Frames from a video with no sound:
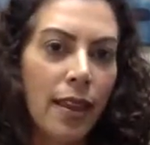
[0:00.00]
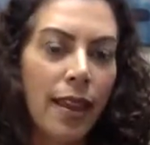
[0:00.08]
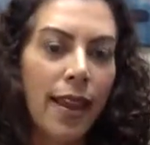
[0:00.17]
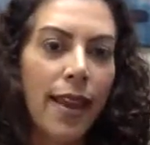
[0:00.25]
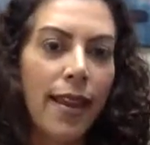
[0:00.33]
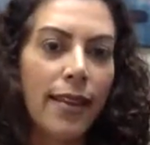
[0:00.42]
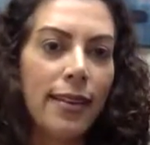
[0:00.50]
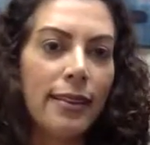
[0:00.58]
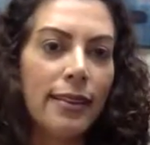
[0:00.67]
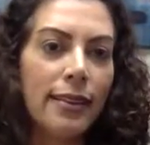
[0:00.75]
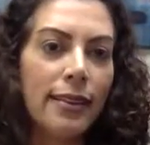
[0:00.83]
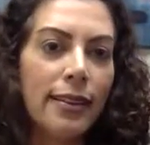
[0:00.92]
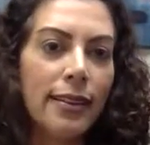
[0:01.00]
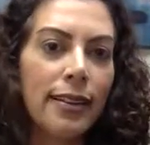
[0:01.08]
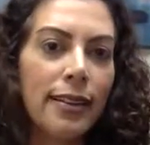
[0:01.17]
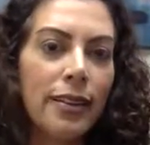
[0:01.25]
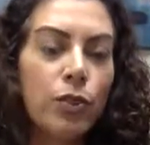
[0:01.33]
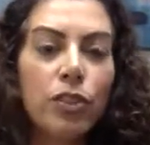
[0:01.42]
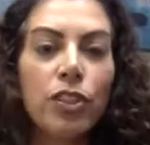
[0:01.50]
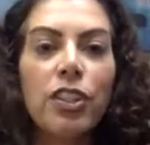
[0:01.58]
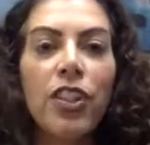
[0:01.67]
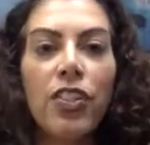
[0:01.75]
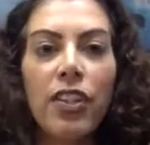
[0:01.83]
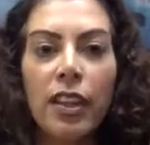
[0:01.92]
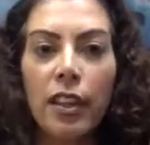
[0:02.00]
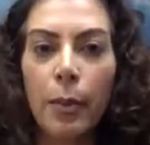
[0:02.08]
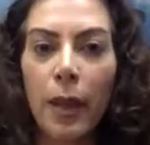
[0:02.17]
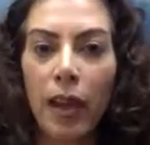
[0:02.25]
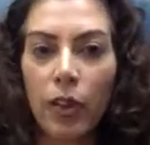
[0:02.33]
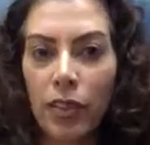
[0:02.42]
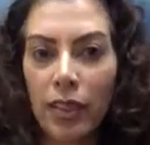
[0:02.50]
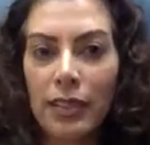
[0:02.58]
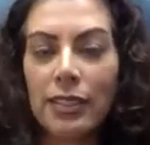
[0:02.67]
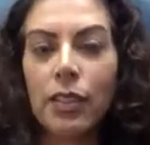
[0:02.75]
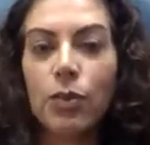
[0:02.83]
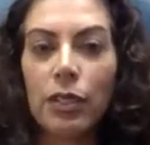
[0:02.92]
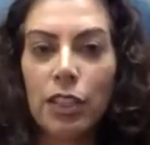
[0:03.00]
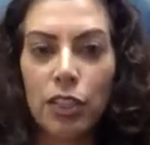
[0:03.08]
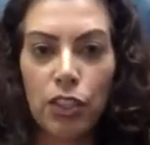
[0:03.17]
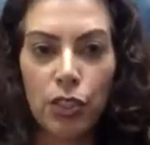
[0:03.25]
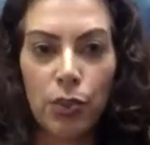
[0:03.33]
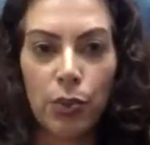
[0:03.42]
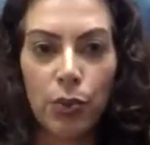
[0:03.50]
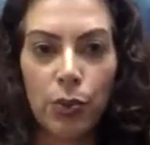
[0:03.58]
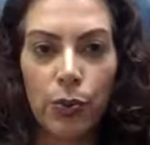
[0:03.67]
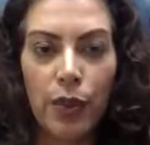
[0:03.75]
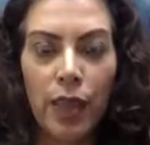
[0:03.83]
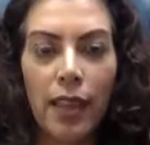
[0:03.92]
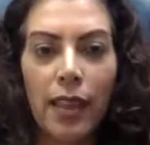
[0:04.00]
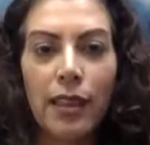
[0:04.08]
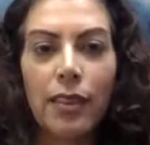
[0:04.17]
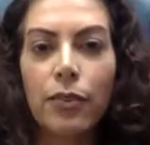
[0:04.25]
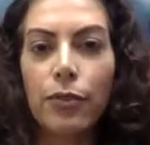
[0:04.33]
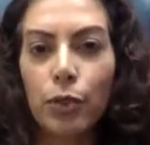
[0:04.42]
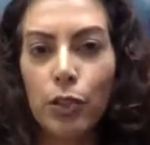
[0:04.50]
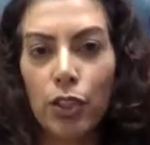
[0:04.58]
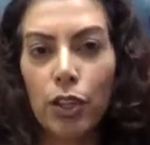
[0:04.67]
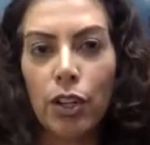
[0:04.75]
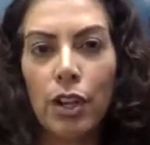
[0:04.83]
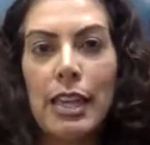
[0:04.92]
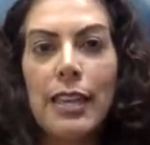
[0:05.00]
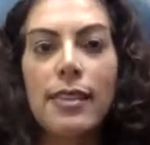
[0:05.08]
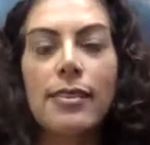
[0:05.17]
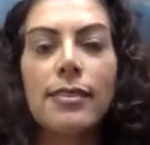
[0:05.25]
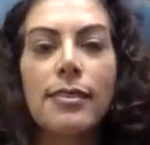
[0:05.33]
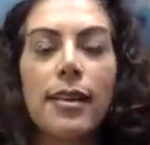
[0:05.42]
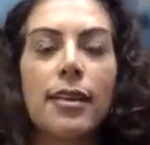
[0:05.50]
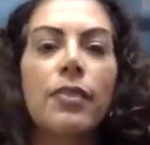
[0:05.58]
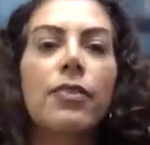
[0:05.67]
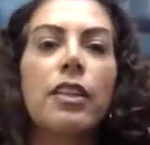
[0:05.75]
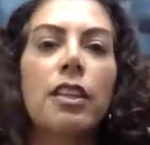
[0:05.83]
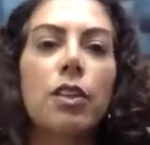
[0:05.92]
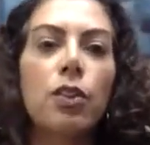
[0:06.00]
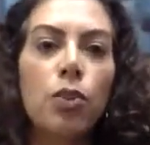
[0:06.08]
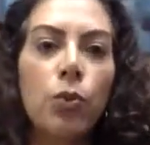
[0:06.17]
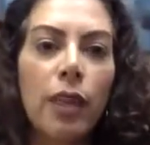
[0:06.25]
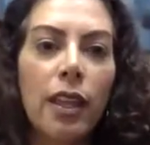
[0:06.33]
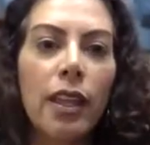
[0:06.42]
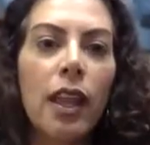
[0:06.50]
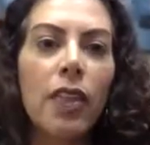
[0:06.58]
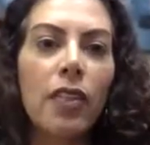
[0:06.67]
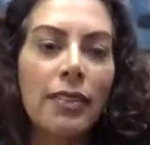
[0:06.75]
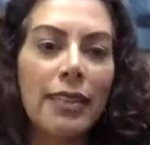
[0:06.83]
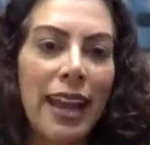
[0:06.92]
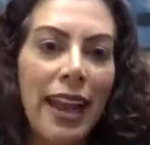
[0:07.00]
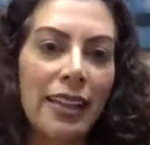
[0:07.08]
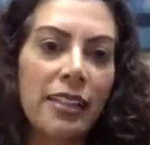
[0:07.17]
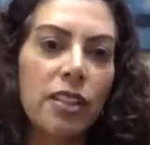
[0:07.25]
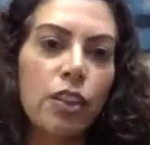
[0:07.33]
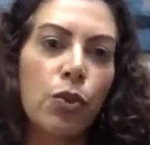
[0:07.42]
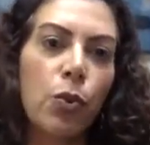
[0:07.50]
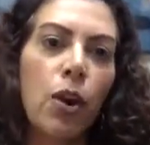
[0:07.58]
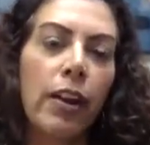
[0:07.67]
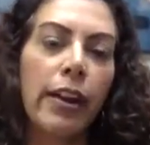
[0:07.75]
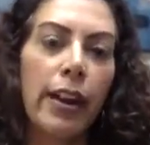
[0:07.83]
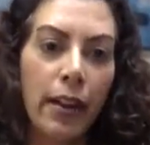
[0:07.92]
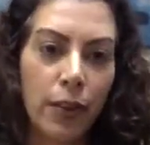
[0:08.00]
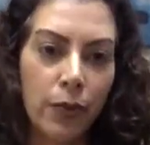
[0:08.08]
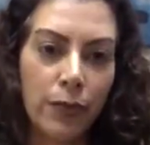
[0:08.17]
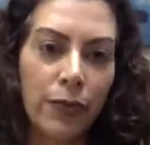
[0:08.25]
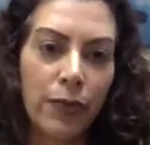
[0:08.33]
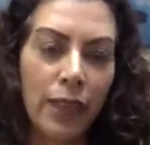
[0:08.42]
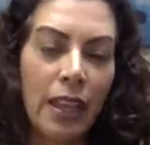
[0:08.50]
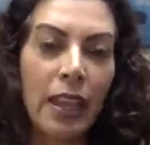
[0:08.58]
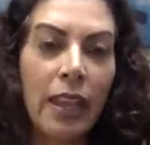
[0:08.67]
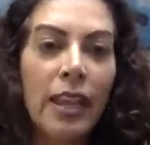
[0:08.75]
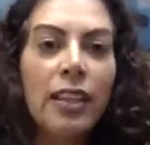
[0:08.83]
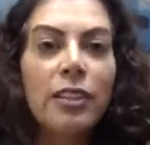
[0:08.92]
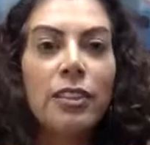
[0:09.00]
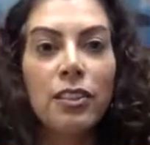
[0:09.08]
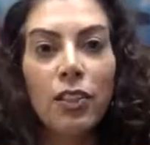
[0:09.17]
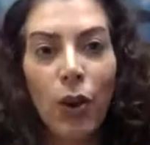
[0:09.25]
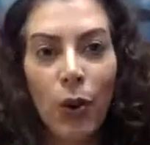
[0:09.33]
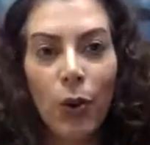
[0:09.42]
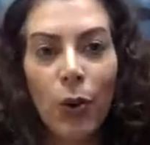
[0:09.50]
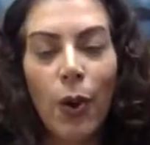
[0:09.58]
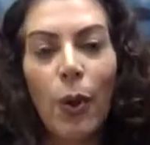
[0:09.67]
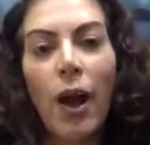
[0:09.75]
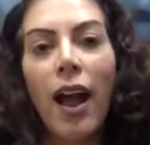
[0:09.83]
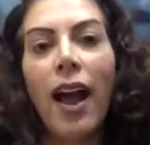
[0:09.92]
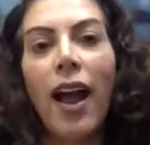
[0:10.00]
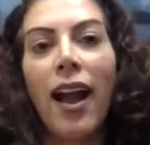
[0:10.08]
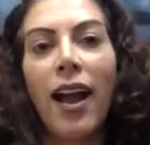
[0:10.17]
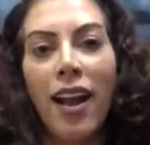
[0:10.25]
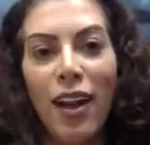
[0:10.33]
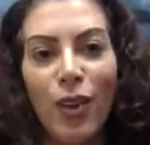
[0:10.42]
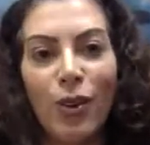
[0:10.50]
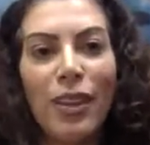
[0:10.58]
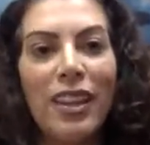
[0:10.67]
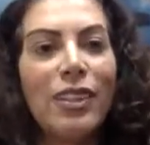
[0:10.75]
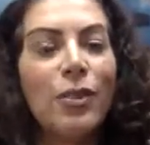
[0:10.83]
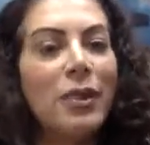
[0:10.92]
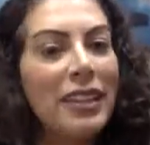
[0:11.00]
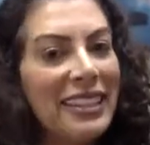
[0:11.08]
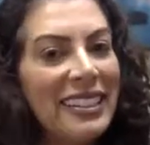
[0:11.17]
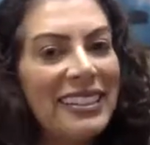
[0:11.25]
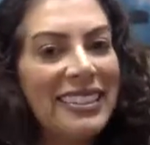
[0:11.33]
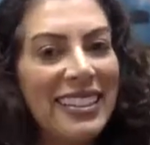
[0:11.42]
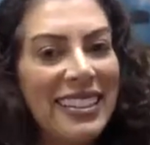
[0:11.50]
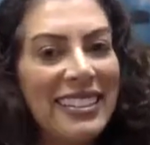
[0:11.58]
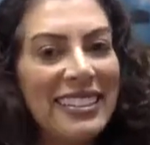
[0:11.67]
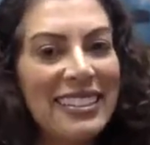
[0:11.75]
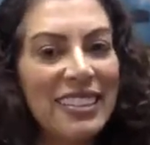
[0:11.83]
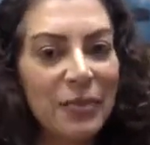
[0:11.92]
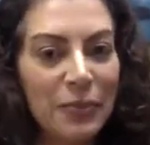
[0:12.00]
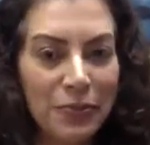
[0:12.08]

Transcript: And you start to think about things that you need to do in the future instead of doing the task that you are now. So how can you ease this?